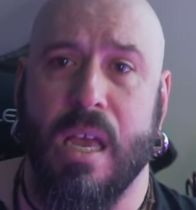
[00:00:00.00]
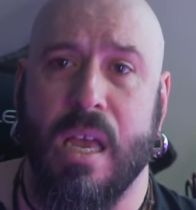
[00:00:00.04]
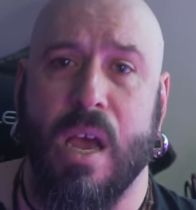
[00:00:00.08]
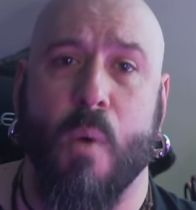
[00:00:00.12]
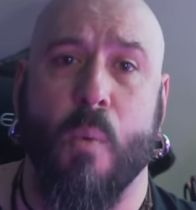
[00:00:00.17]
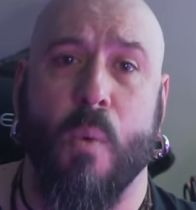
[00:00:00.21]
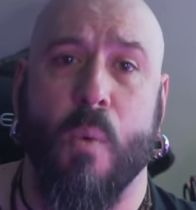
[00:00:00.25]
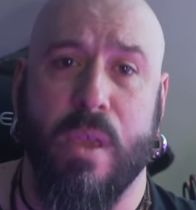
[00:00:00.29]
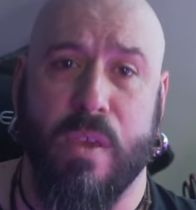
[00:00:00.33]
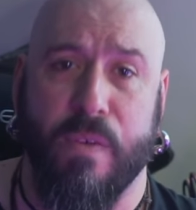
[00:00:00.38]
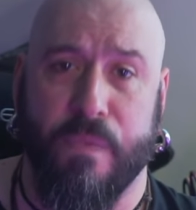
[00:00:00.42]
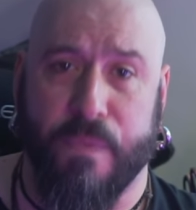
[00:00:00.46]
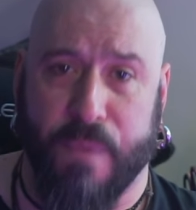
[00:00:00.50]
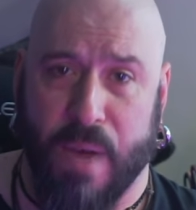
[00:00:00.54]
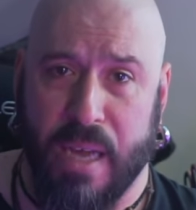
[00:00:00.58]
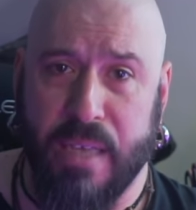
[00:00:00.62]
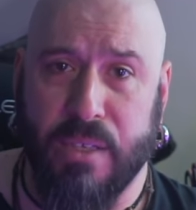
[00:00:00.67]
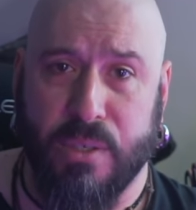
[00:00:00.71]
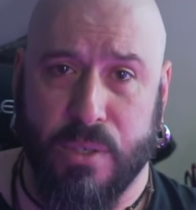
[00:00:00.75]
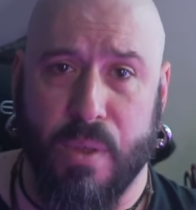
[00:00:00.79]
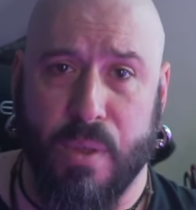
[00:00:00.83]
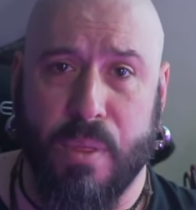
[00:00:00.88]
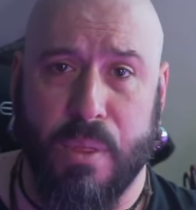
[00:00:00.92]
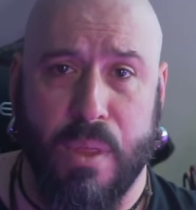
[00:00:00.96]
and when you
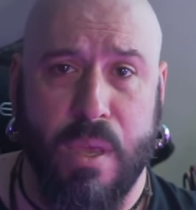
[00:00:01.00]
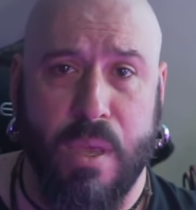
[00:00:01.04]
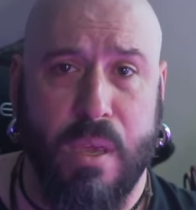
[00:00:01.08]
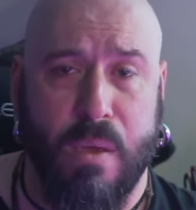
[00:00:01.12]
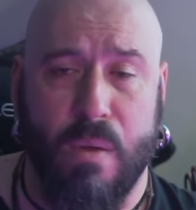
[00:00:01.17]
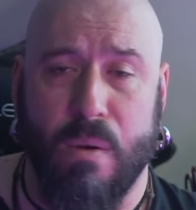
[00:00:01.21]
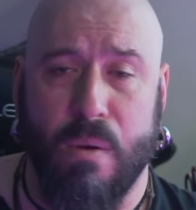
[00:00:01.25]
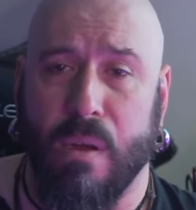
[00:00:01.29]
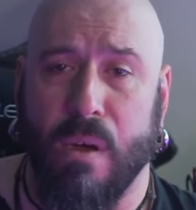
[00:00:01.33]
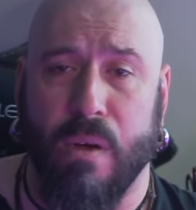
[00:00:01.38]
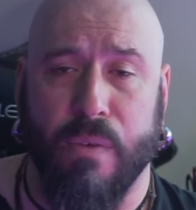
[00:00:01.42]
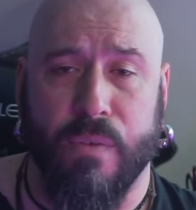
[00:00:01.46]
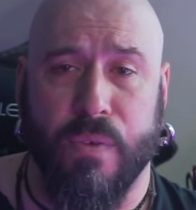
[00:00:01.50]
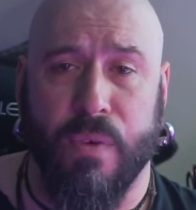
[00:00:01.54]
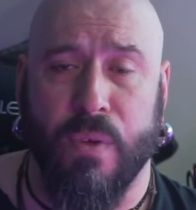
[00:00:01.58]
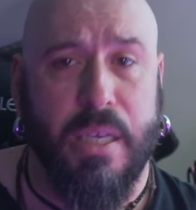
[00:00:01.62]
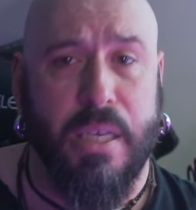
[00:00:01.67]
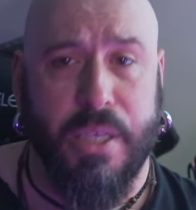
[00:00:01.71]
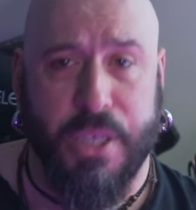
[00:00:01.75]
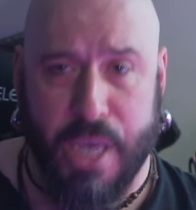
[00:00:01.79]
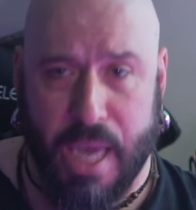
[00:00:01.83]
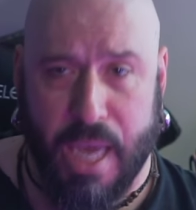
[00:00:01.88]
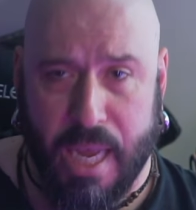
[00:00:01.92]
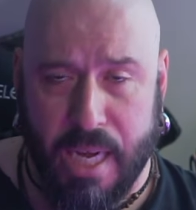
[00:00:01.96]
find something you love,
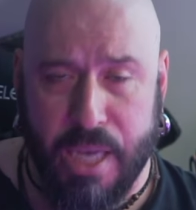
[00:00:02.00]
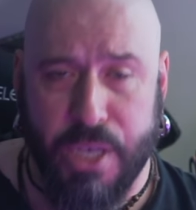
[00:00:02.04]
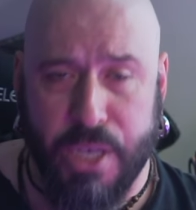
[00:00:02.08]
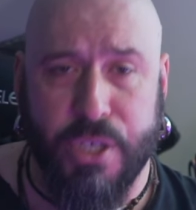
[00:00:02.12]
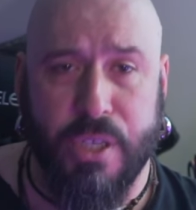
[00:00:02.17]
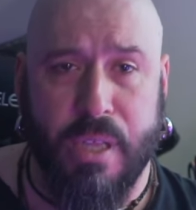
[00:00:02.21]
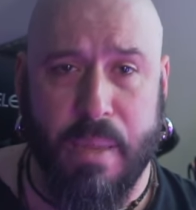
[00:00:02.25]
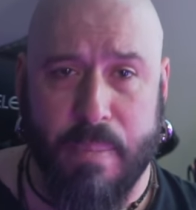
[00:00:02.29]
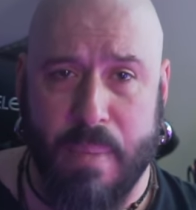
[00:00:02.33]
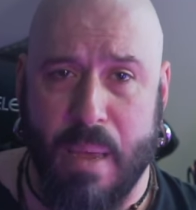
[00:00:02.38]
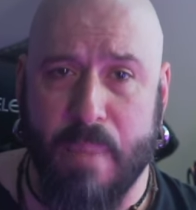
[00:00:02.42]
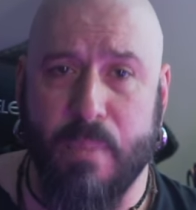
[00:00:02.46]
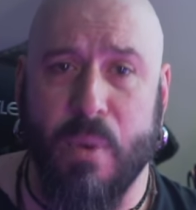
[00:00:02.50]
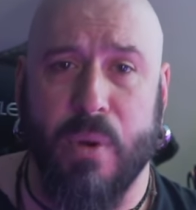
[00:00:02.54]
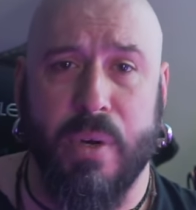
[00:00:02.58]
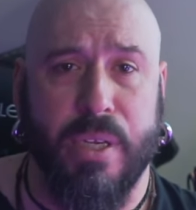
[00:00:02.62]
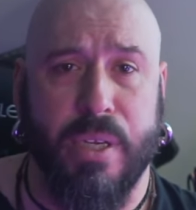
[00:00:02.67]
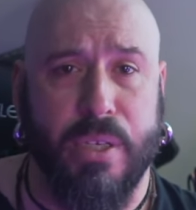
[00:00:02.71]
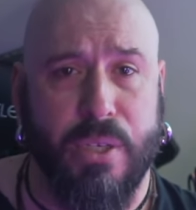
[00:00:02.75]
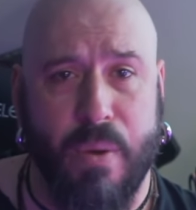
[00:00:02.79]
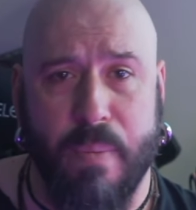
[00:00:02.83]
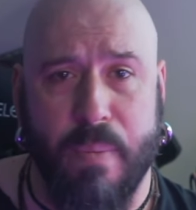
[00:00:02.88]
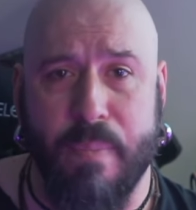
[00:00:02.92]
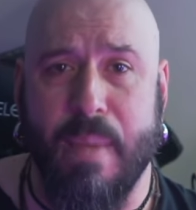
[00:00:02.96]
cherish the
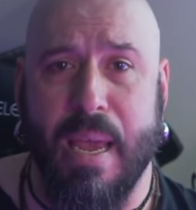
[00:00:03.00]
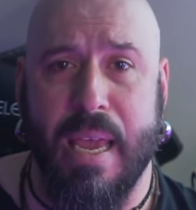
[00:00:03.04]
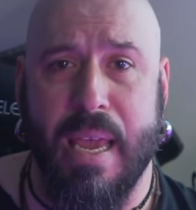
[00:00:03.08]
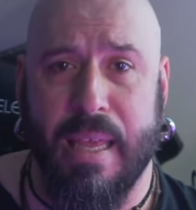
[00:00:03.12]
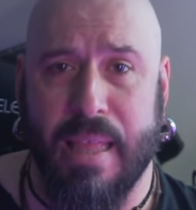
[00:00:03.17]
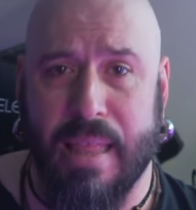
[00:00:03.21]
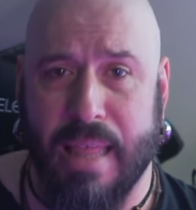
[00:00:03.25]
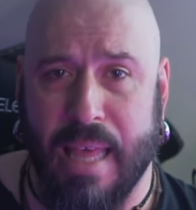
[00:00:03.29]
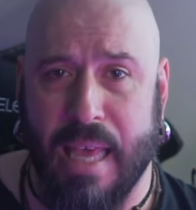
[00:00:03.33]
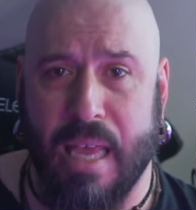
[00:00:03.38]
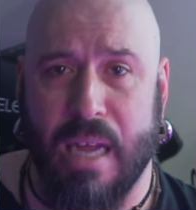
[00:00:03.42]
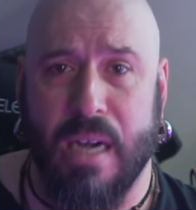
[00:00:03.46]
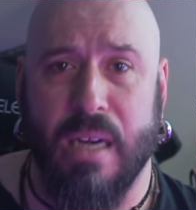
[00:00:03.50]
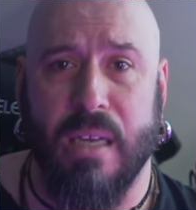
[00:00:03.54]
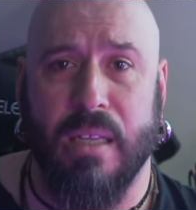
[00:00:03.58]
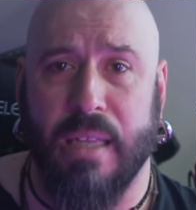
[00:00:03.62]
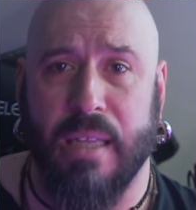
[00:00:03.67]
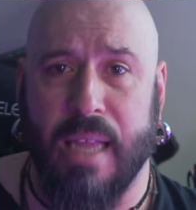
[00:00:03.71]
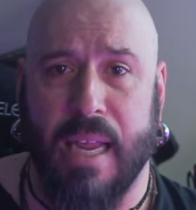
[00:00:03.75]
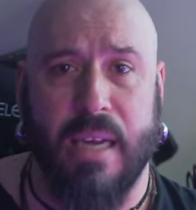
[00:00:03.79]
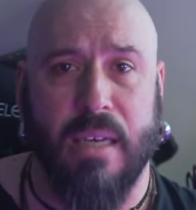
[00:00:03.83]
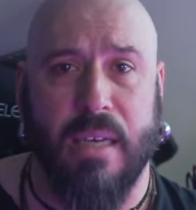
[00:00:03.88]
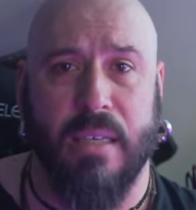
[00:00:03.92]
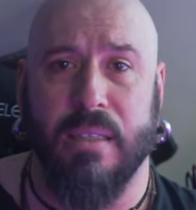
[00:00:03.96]
memories you make there and
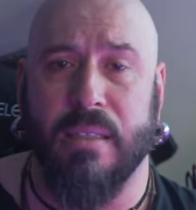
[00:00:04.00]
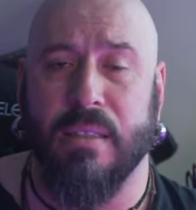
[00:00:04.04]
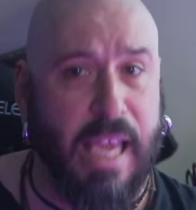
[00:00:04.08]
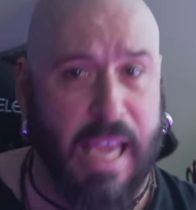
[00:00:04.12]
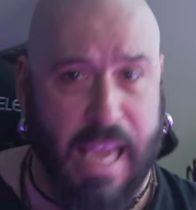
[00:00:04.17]
then.